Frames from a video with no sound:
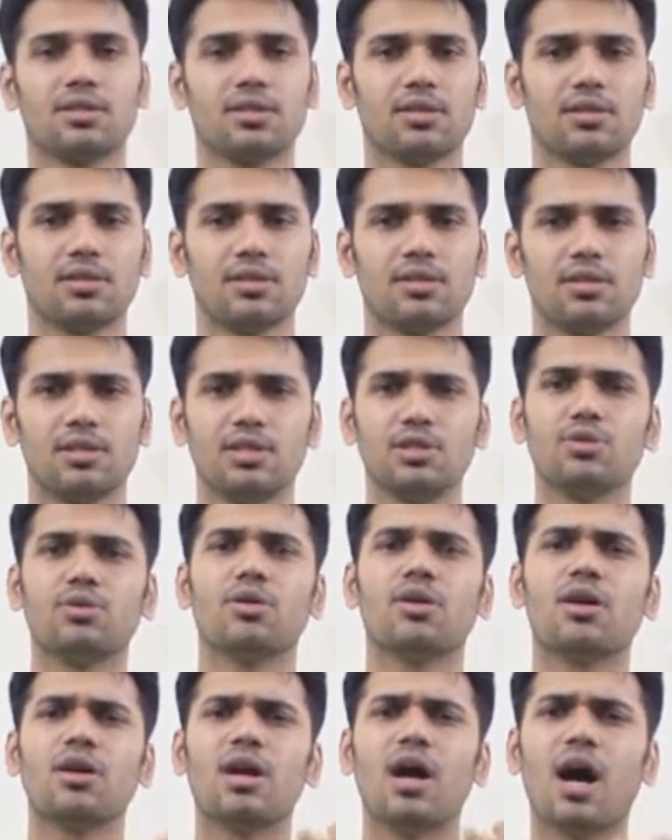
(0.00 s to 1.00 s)
you are
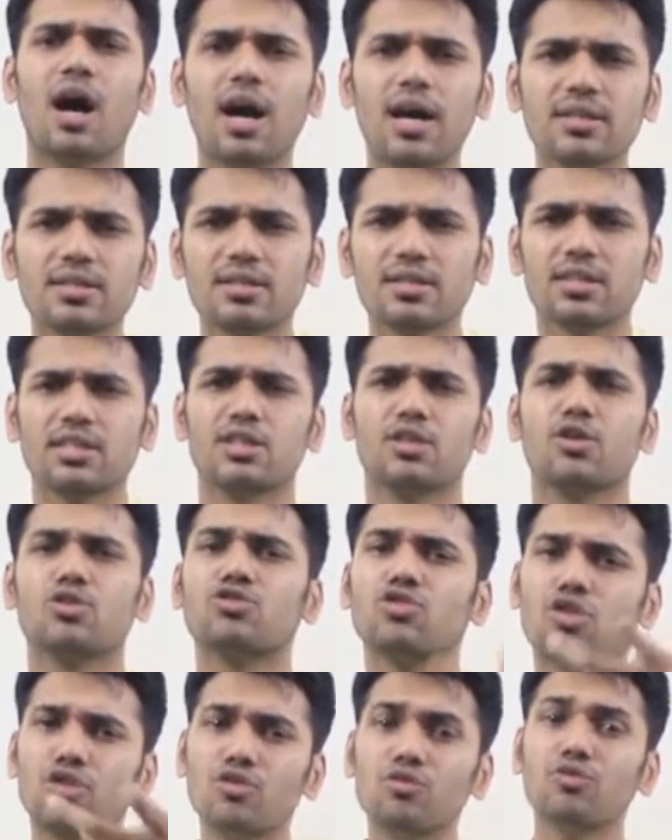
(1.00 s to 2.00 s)
asking or
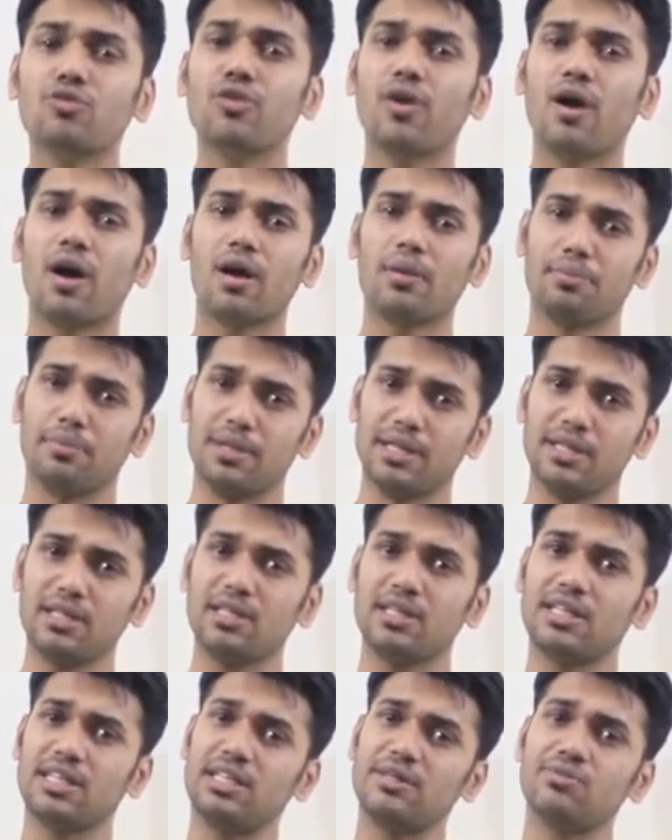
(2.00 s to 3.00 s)
confirming
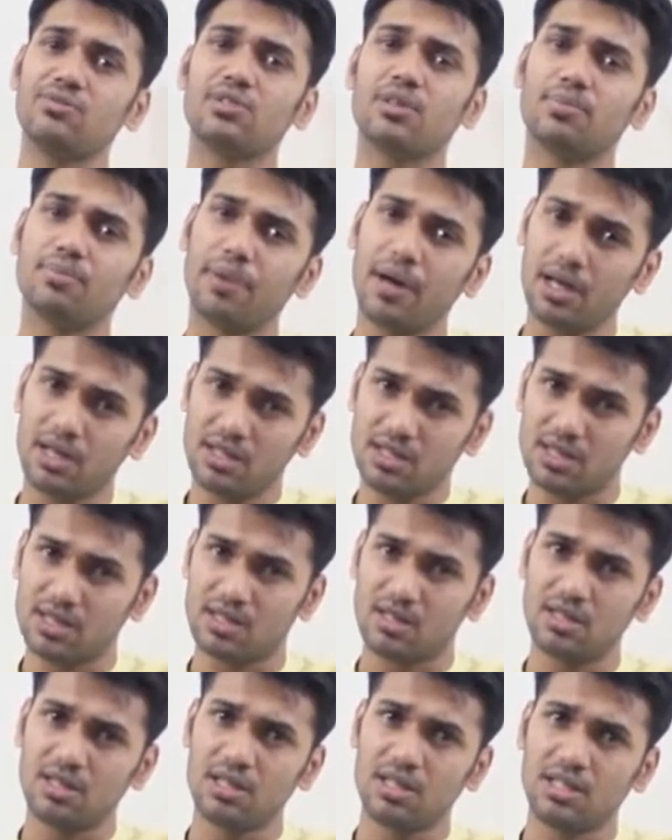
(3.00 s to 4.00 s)
if the person
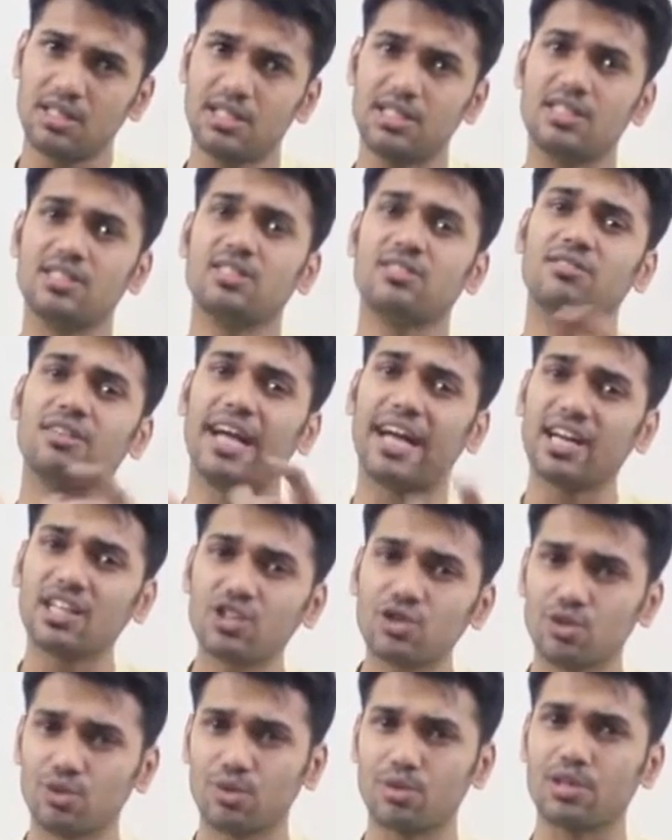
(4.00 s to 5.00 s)
is
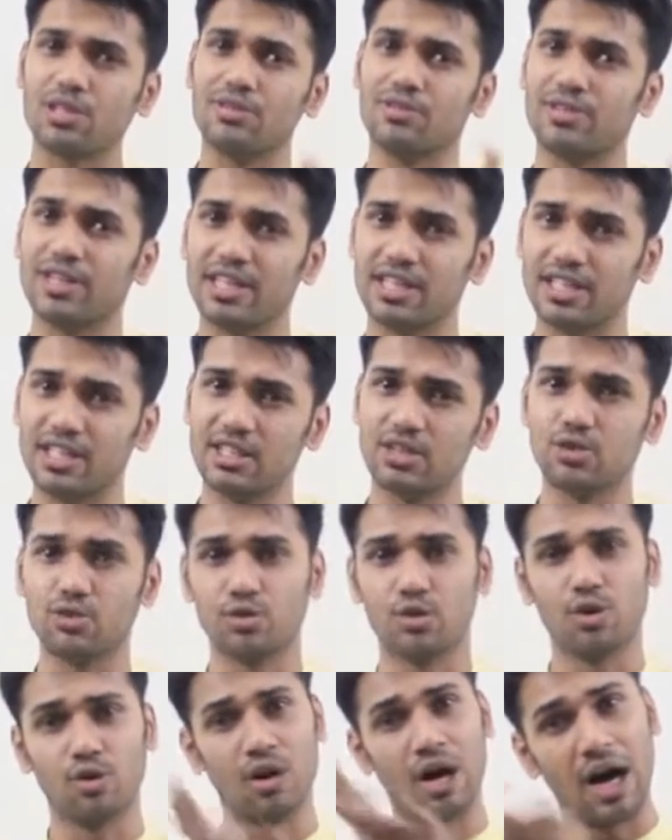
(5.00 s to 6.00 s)
actually ready to go
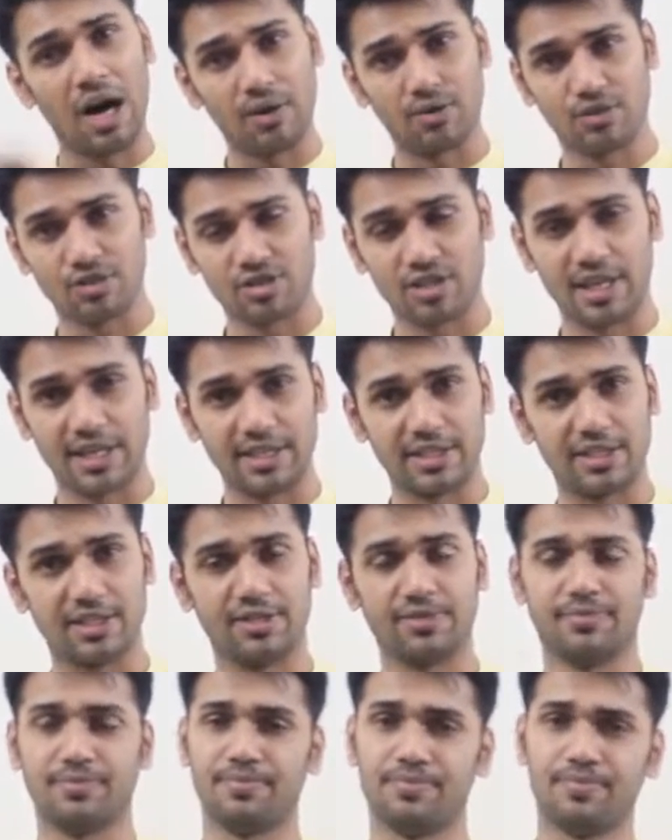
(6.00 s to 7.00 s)
outside.
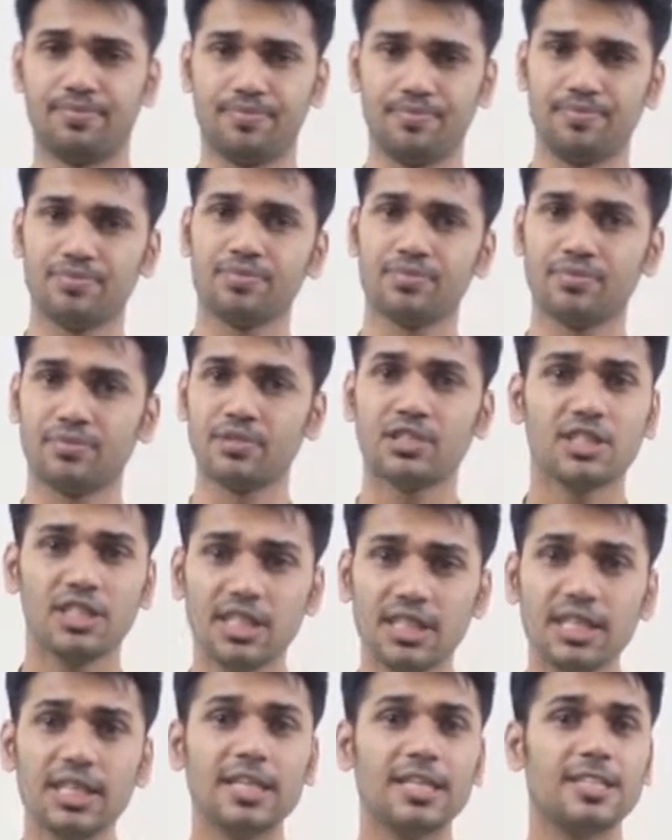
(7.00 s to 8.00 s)
See,
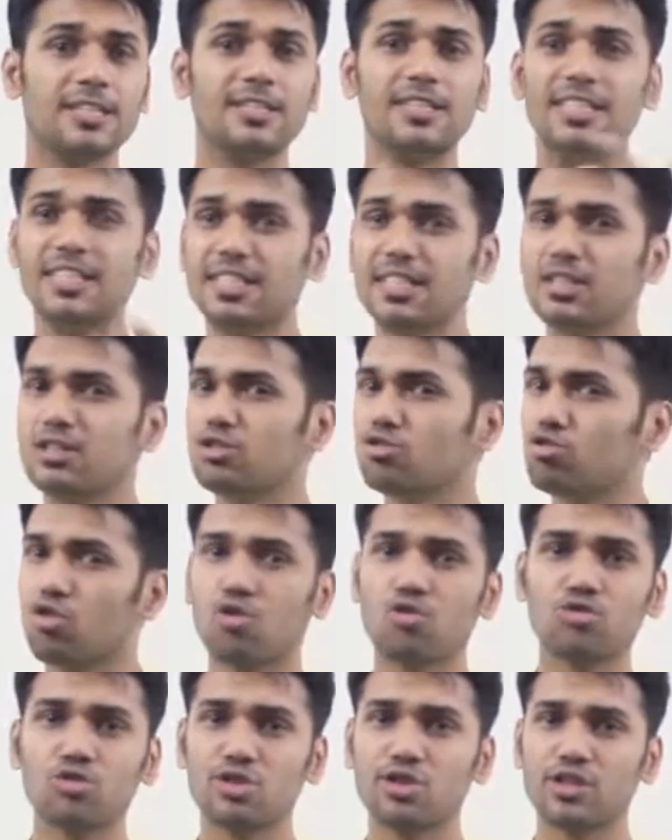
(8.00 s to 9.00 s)
this is not
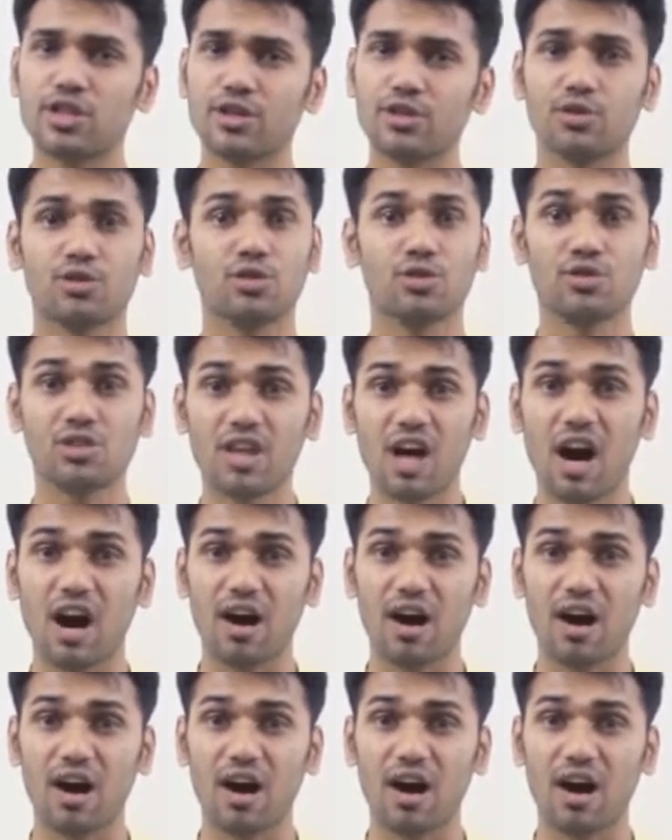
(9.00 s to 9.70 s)
so tough.